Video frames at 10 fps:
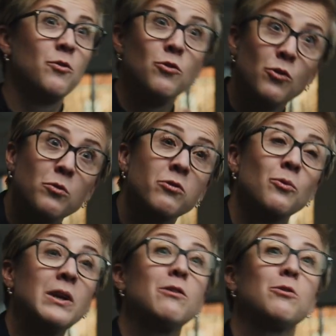to
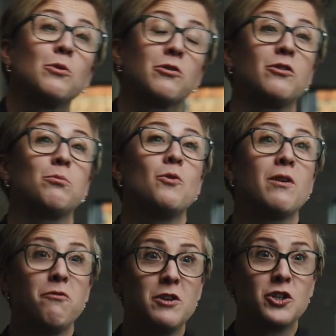use resources
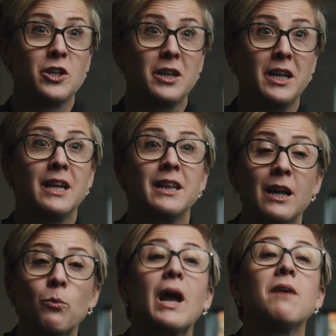more efficiently,
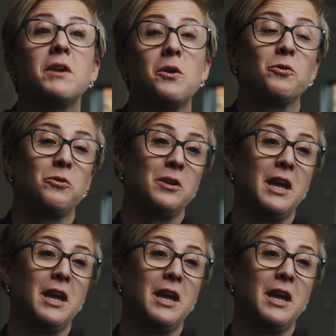then we have a lot